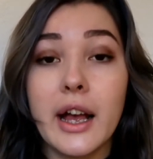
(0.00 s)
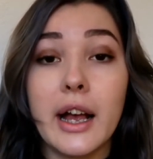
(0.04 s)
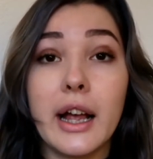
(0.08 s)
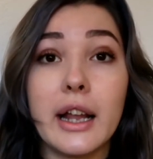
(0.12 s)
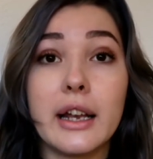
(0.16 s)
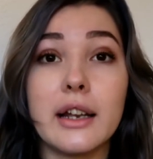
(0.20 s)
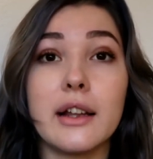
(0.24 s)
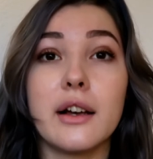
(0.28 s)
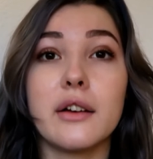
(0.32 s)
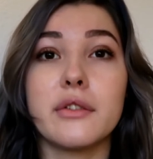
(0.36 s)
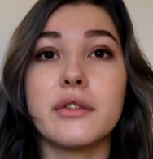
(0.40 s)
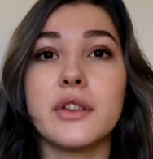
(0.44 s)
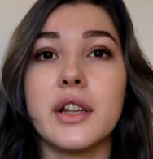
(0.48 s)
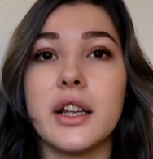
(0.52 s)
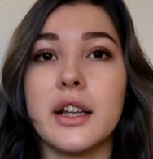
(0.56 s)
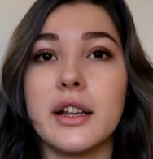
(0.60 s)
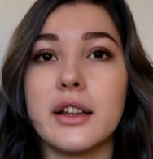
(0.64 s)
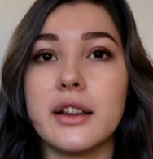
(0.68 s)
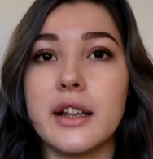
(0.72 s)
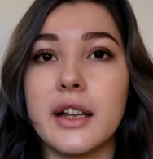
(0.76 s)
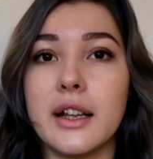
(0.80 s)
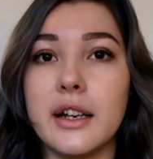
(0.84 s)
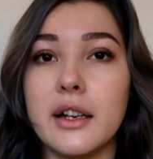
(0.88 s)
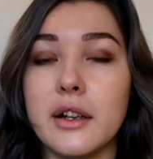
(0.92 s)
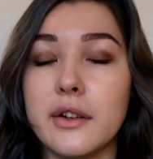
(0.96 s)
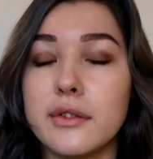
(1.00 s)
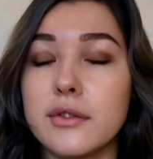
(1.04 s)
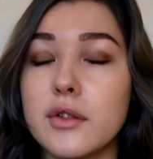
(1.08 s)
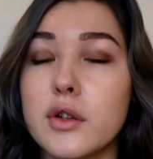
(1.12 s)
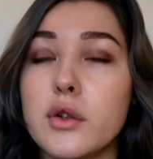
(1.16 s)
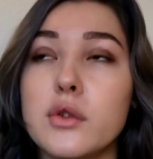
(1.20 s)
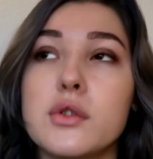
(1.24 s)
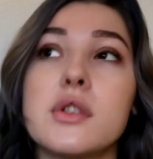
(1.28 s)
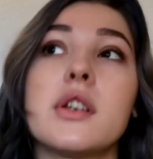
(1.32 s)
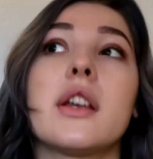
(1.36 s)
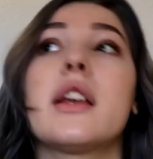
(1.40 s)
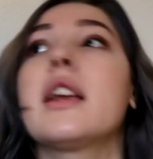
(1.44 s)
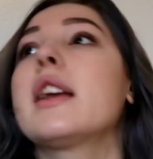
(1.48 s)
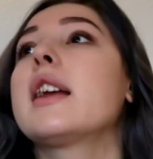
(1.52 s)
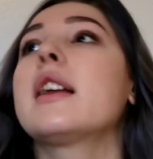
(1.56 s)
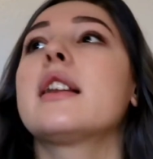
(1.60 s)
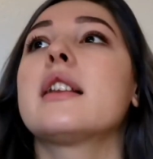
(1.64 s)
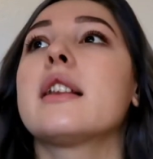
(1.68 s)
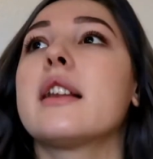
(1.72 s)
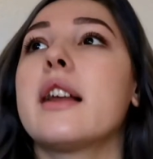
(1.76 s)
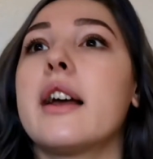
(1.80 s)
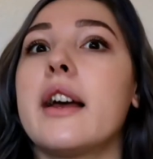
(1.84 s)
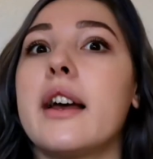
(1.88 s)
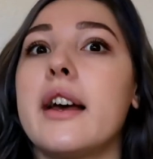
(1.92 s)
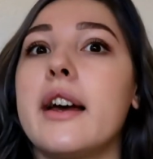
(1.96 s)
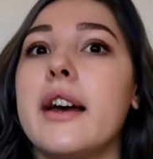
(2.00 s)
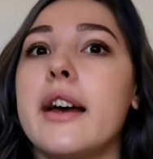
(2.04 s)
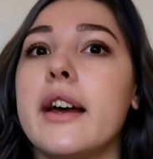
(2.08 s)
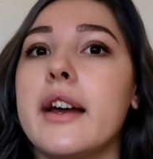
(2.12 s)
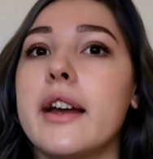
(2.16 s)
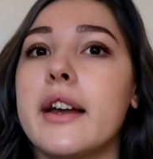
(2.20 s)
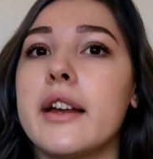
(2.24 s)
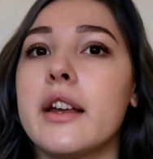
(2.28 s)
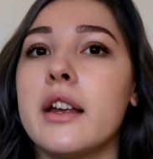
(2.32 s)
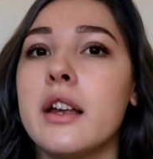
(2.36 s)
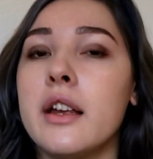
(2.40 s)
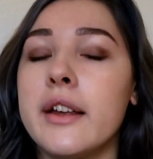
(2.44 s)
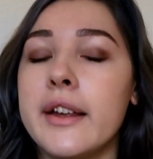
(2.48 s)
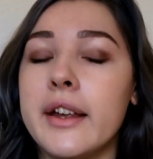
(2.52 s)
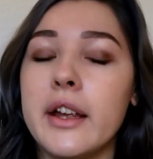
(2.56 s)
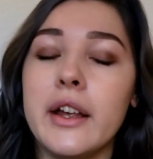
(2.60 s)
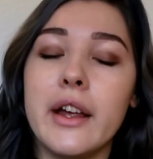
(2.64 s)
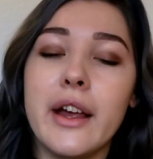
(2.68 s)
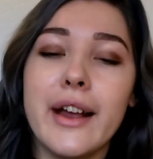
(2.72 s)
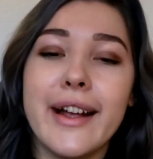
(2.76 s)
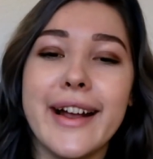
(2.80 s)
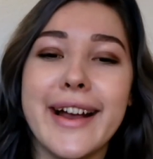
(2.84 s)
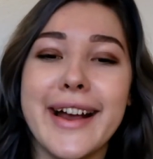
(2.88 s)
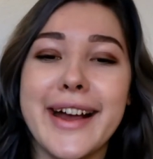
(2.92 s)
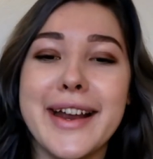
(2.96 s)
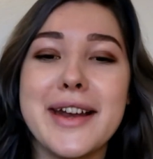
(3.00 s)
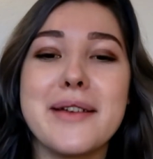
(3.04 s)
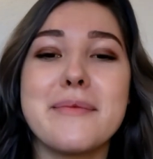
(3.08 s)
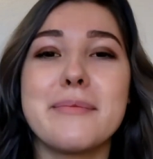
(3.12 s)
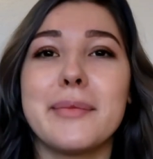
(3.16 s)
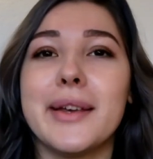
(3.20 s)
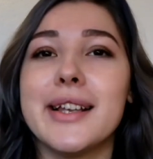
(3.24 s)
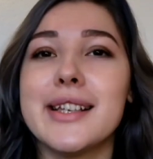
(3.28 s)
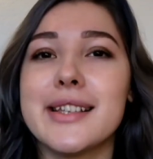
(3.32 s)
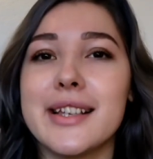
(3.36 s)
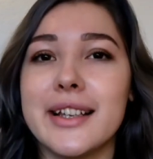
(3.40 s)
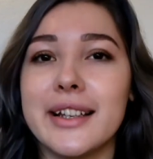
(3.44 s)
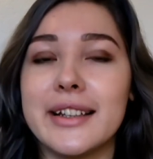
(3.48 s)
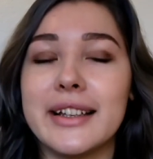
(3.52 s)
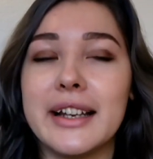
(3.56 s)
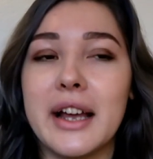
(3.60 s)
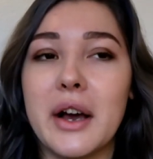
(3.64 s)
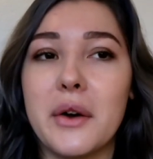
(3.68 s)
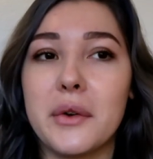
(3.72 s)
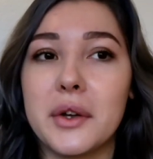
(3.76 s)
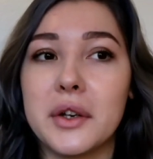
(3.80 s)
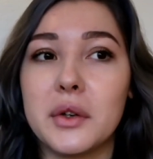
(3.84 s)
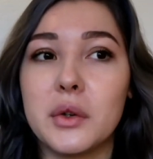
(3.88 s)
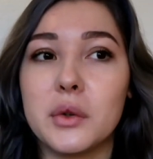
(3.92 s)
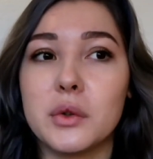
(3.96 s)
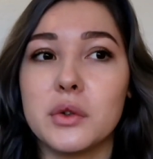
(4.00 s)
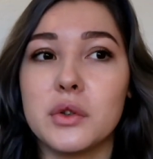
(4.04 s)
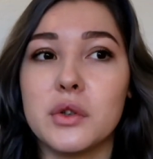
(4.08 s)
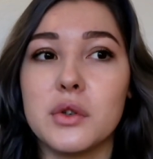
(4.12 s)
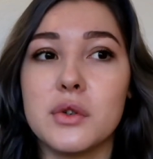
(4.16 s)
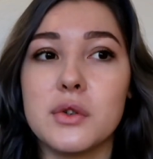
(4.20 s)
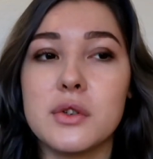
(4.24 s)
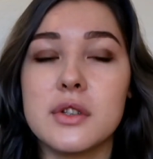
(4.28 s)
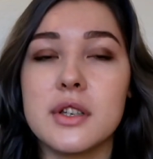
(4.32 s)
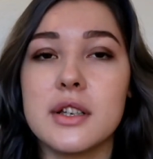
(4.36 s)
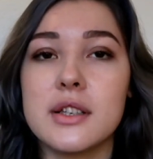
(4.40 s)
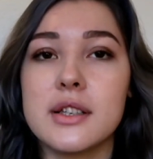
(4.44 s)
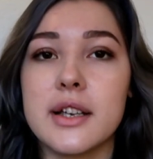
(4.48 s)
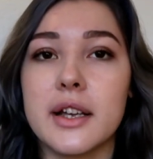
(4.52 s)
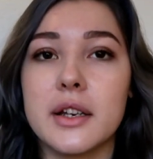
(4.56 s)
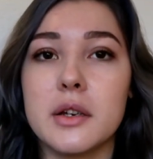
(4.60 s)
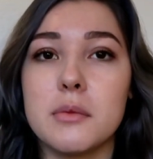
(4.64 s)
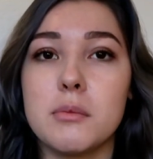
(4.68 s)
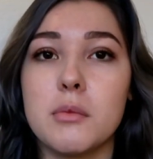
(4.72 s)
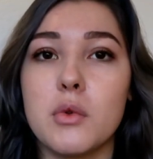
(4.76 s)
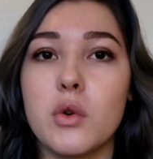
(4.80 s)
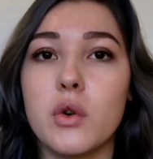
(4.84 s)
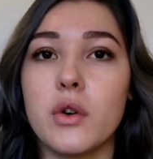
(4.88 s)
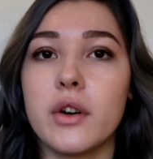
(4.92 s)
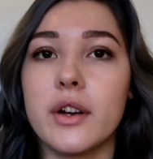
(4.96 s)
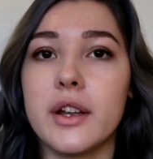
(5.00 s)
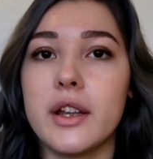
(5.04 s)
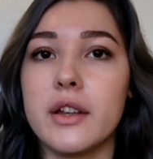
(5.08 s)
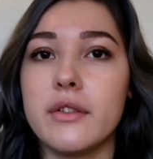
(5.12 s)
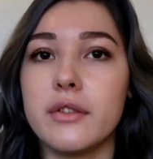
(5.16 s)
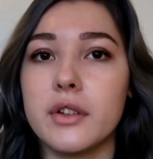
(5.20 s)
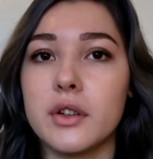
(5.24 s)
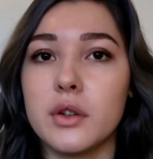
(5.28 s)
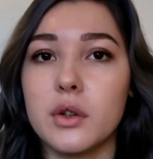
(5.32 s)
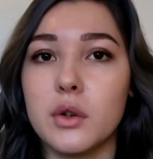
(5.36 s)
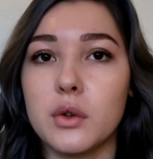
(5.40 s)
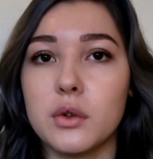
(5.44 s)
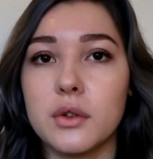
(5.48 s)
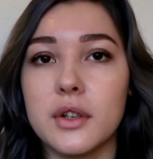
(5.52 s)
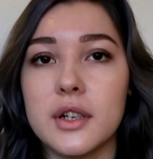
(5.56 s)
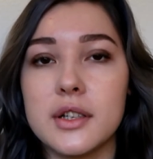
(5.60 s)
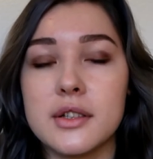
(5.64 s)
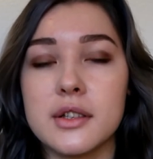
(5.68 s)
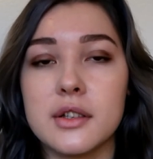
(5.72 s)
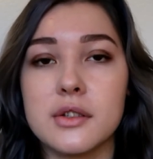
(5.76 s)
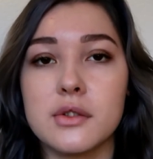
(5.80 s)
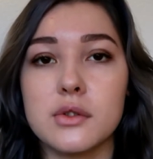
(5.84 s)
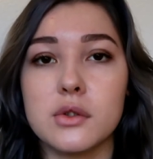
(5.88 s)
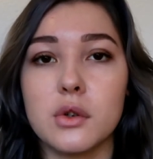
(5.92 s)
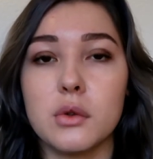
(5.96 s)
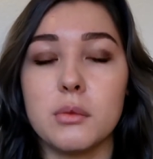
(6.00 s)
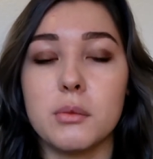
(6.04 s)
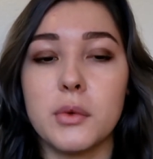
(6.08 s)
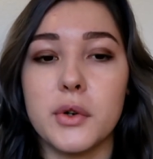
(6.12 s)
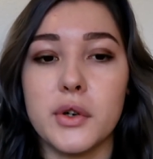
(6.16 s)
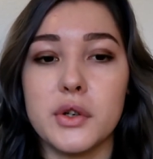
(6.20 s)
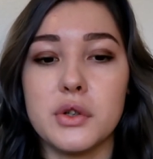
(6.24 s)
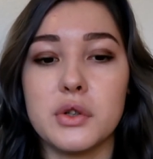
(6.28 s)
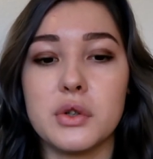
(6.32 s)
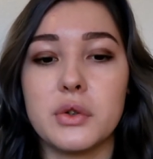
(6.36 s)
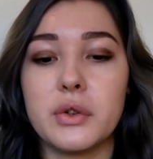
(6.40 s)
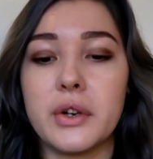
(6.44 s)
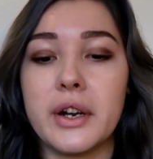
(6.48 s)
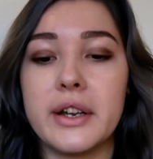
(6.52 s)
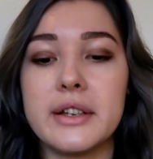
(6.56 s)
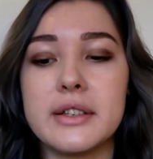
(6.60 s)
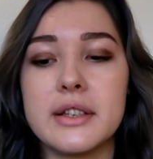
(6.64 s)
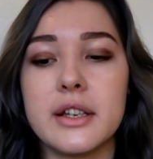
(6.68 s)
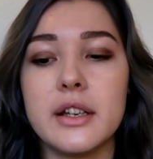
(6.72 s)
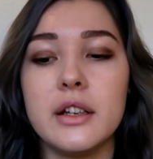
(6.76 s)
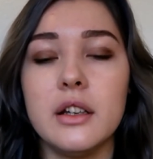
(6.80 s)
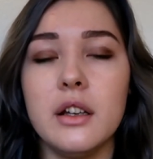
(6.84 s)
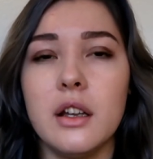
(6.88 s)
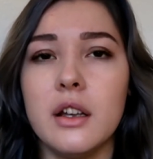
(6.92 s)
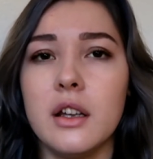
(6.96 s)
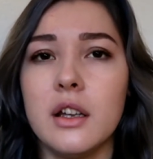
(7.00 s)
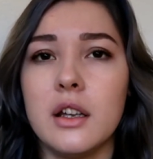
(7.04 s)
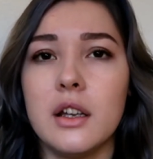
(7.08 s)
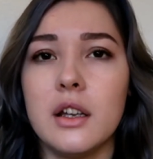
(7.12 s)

I loved it. I love using it. I kind of miss it now. I don't use this anymore, even though this is so moisturizing.